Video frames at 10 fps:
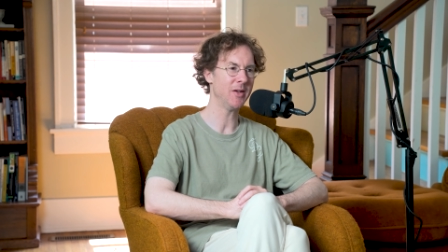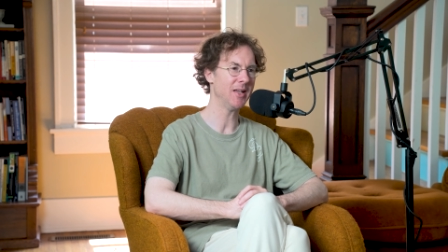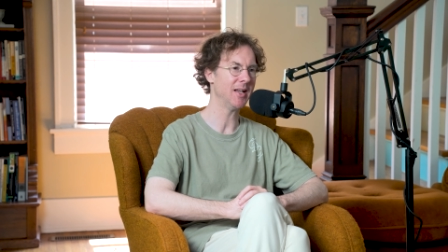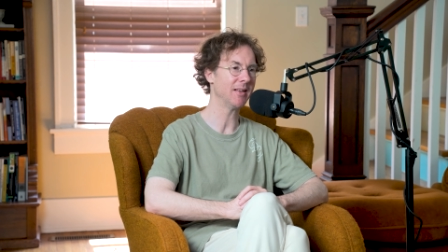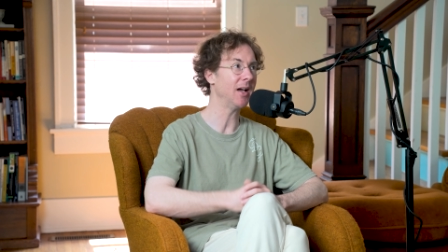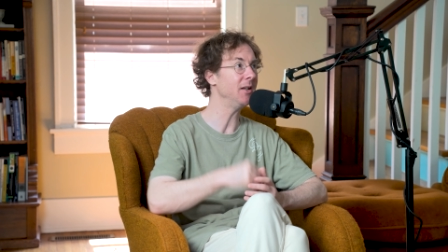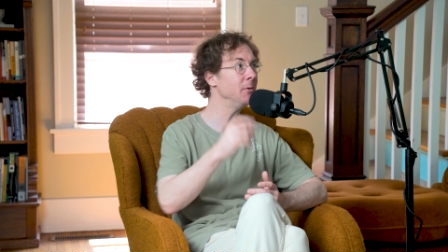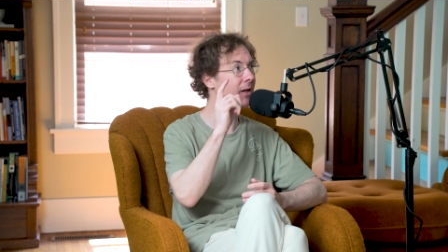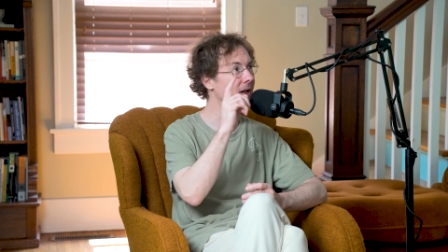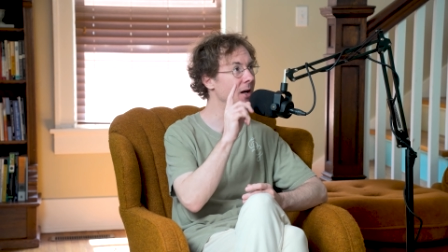fantastic. I do
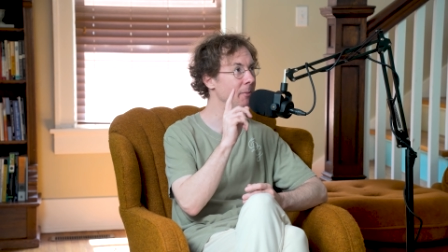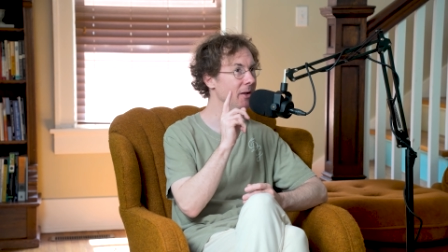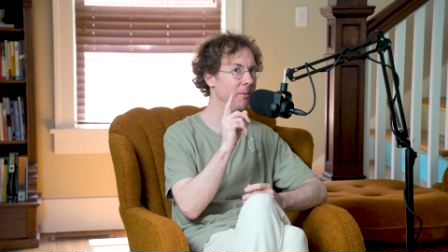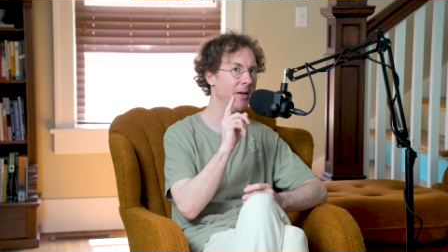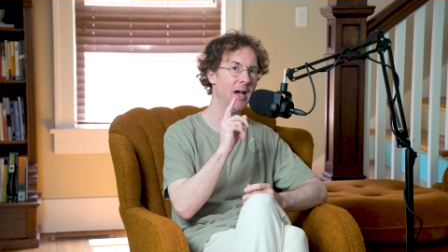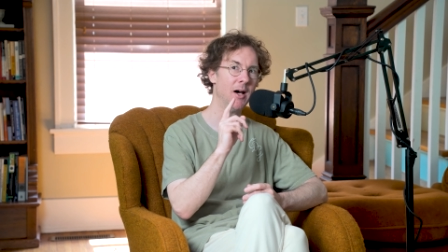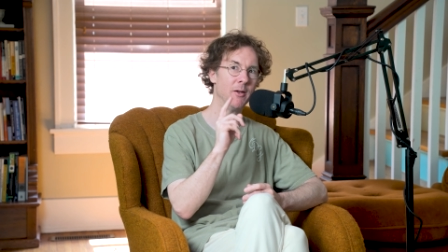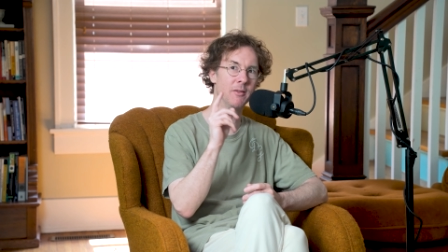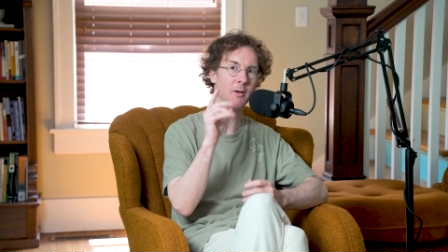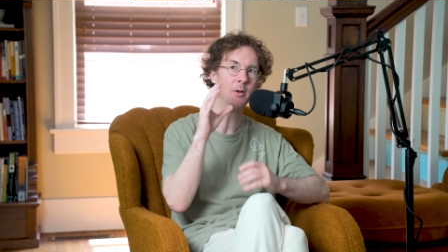want to comment on my
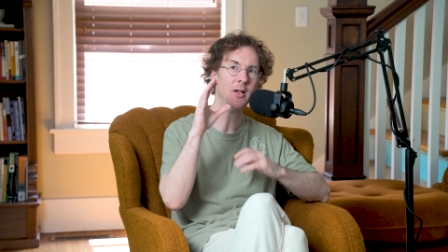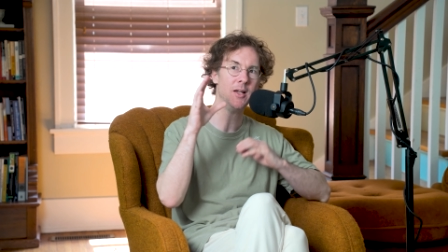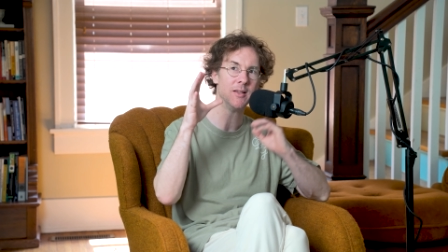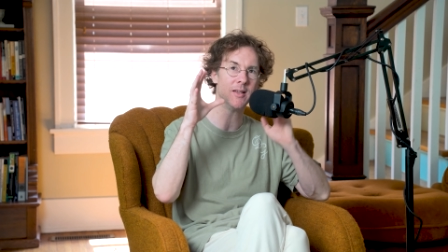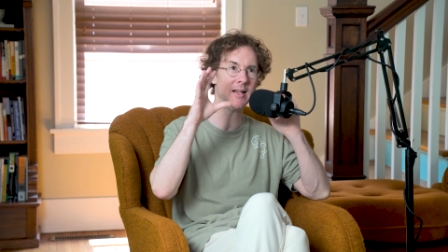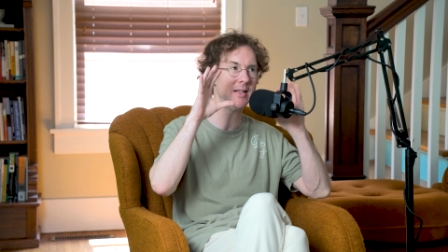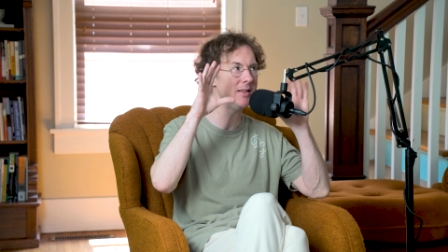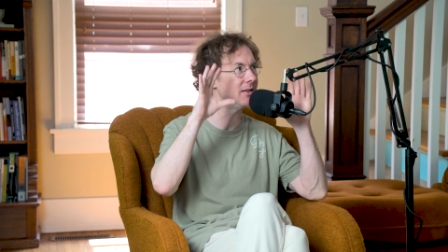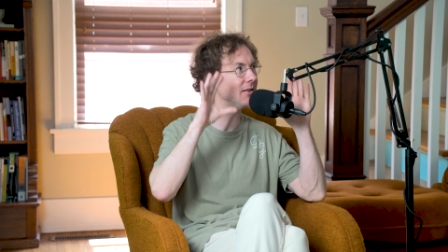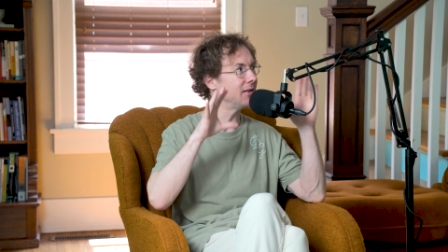house. So I
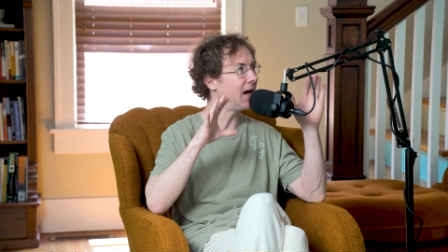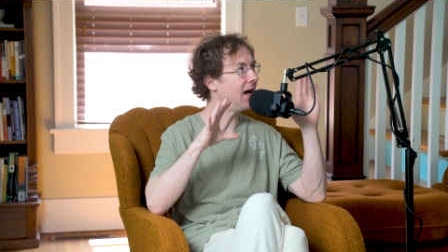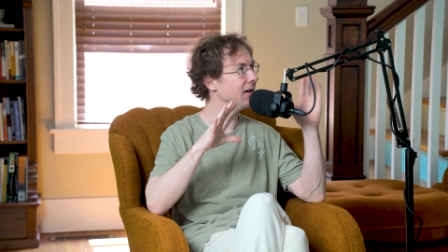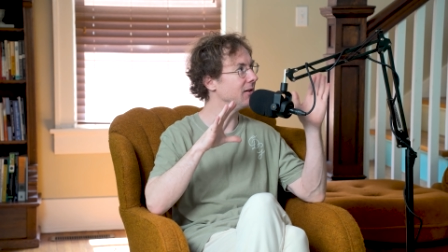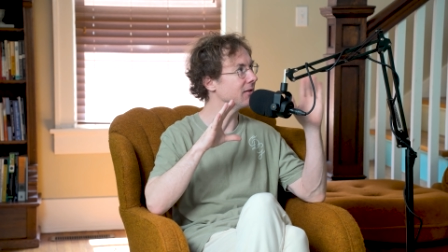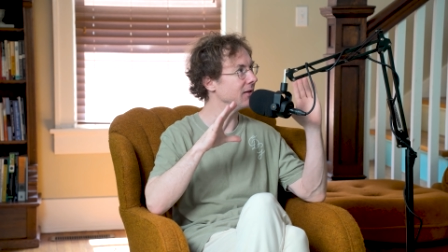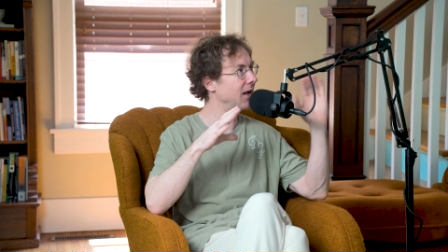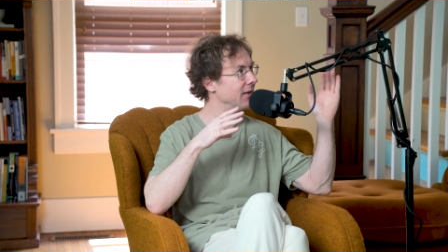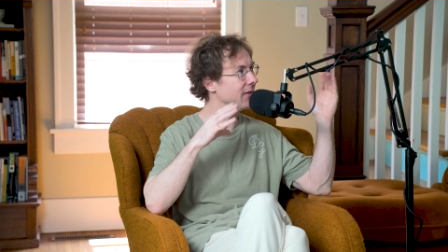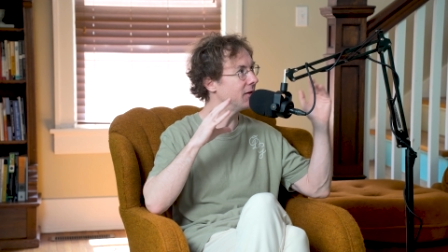think the style is a
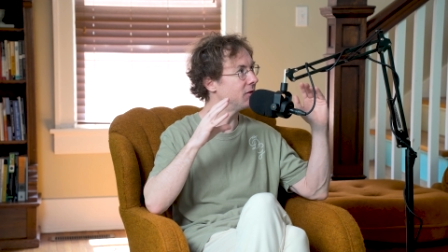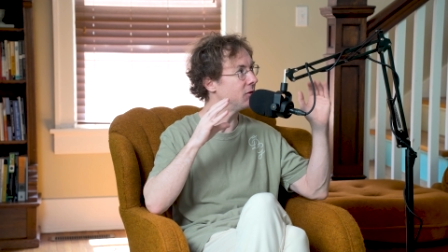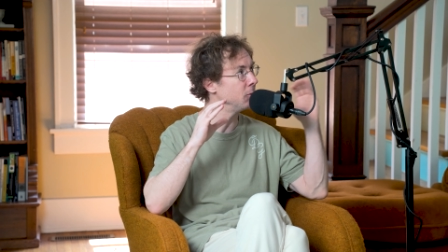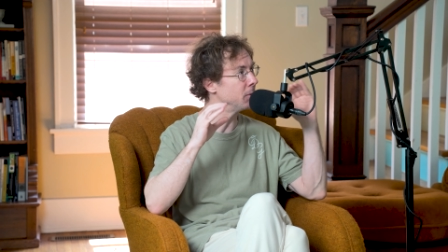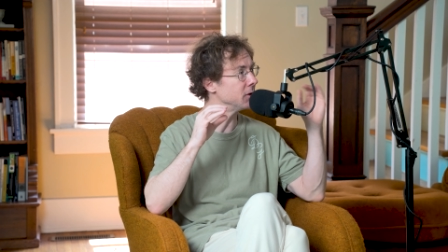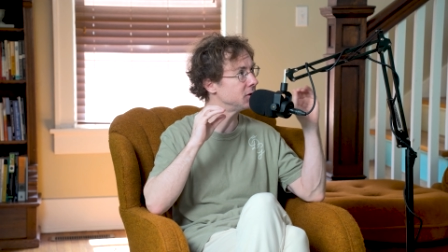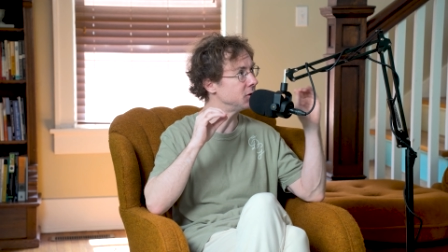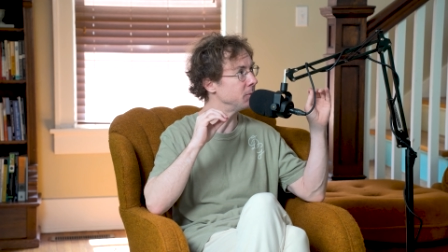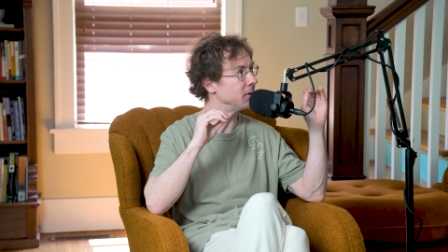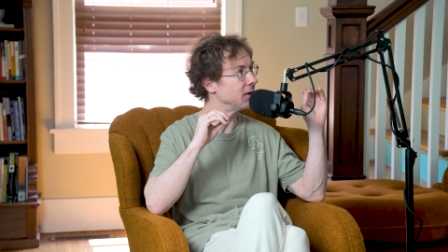lot of the super,
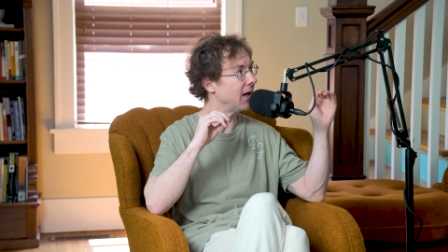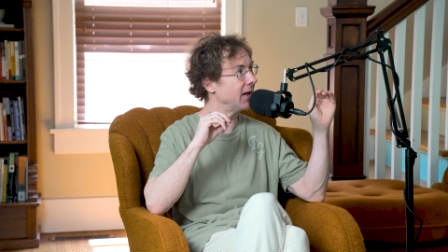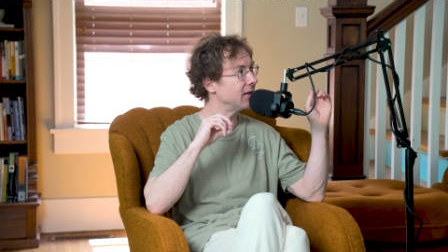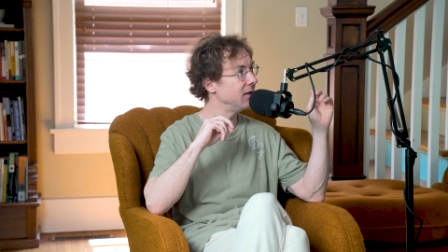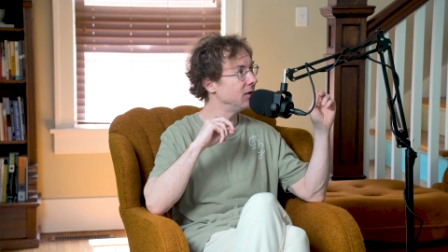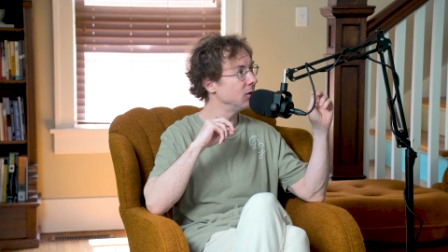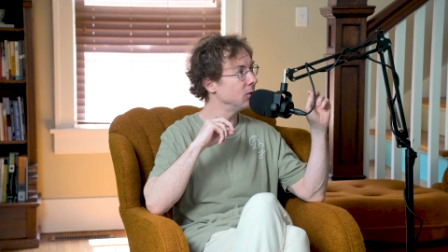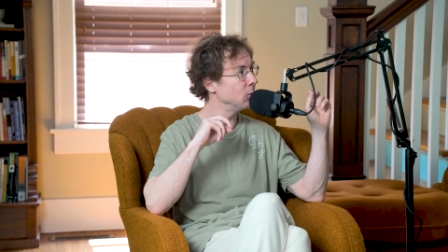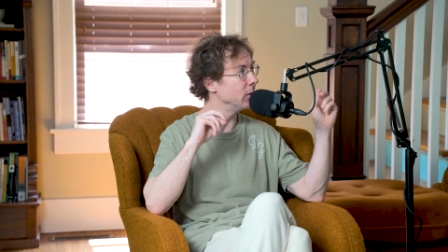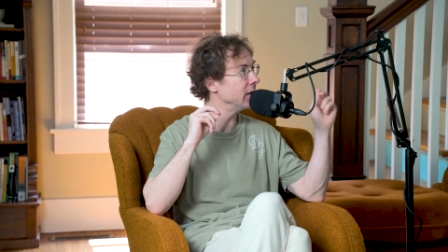super like
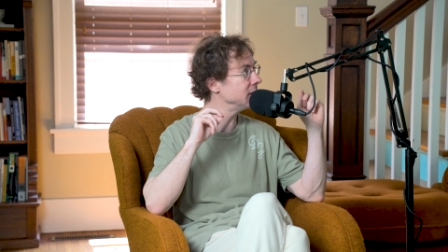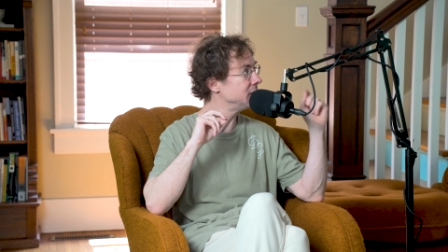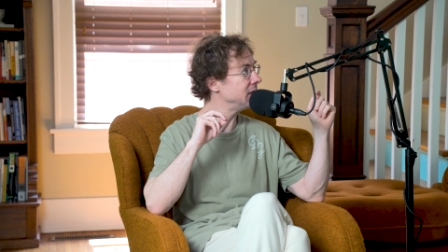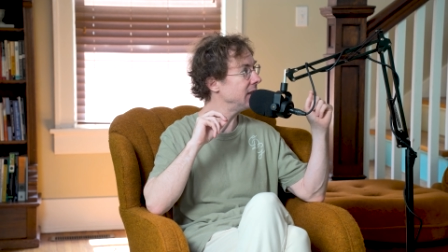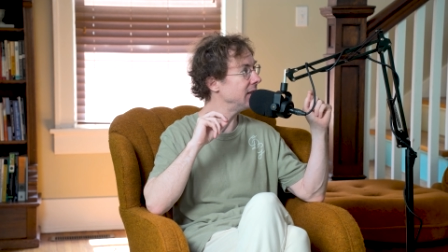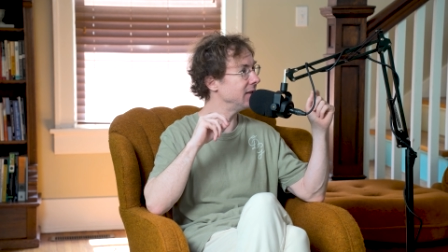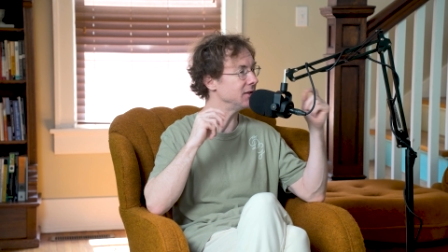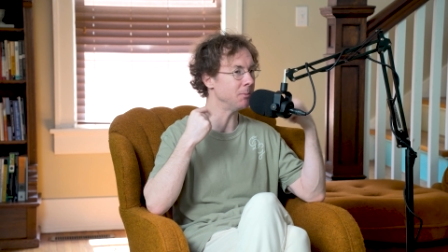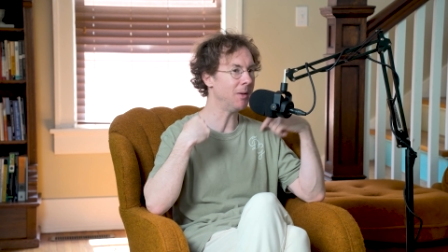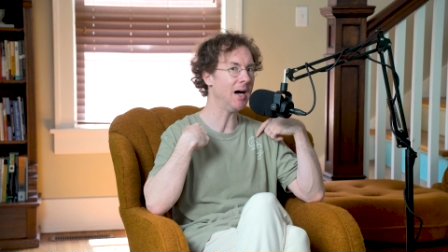weird shit
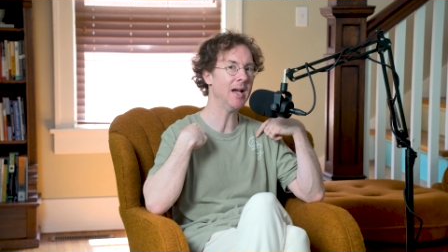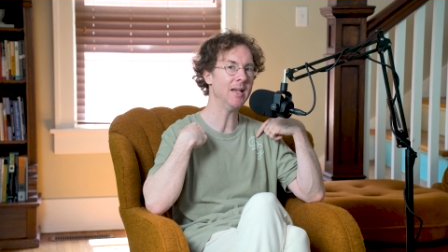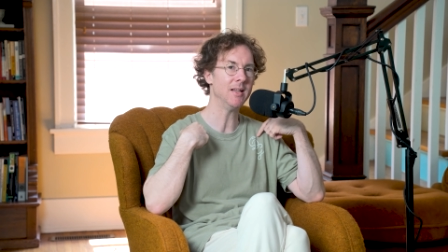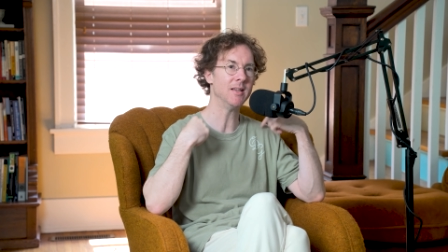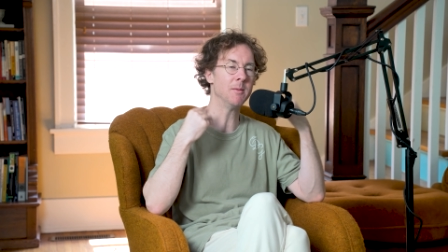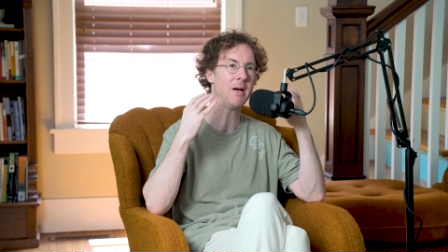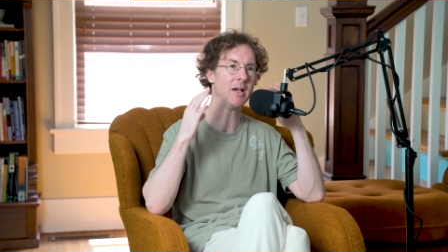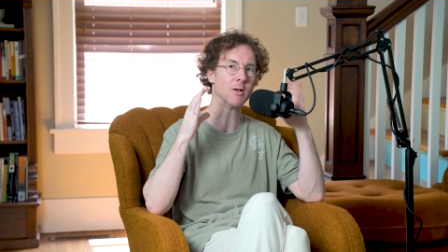is mine, and then my